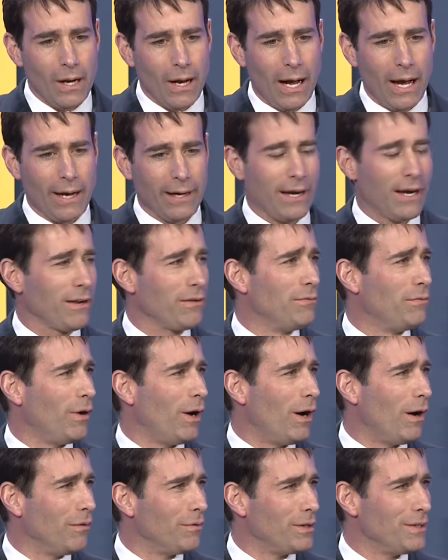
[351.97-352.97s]
I got
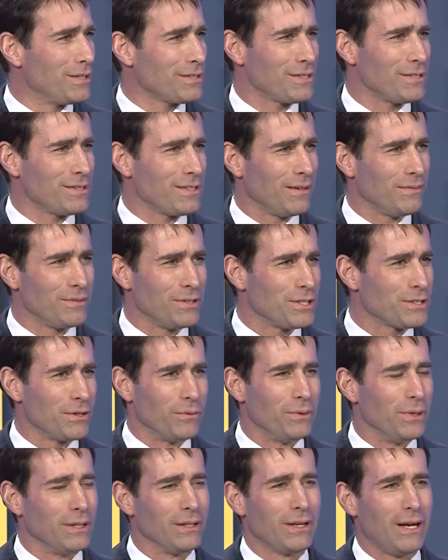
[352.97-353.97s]
involved, and this is just a
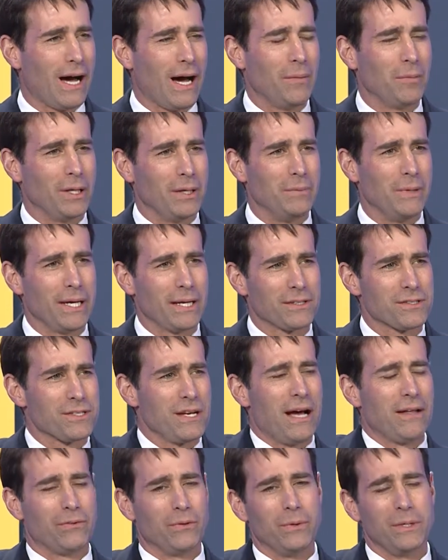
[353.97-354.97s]
real anomaly, being in
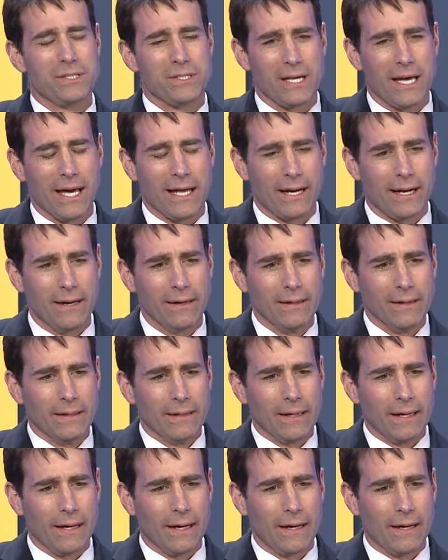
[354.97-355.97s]
South Louisiana,
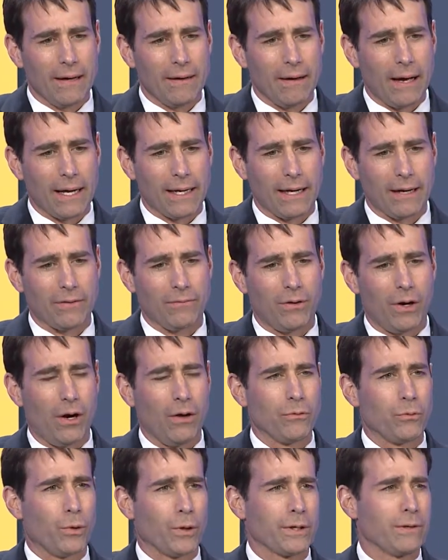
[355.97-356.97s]
I got
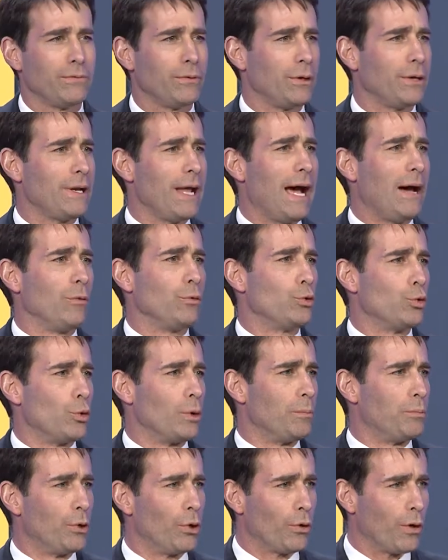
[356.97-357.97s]
involved working for an
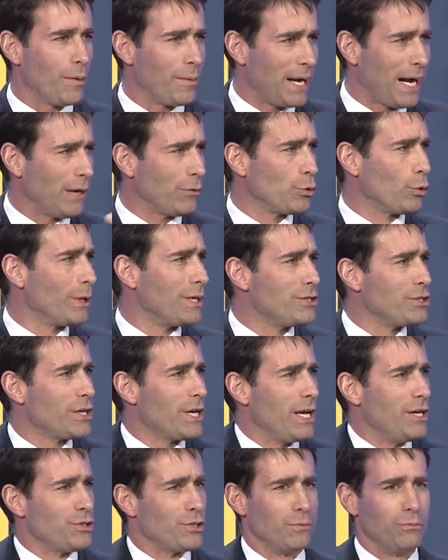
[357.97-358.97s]
outdoor program, an outdoor
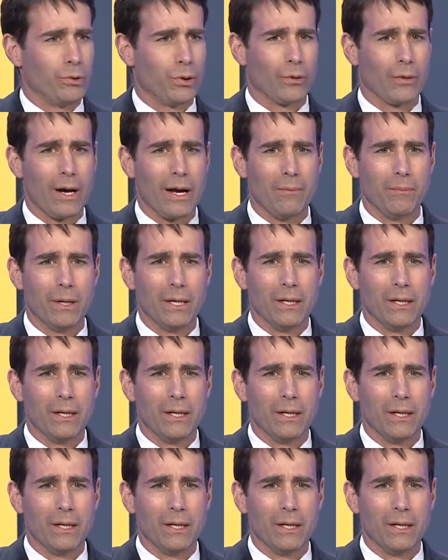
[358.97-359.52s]
education program.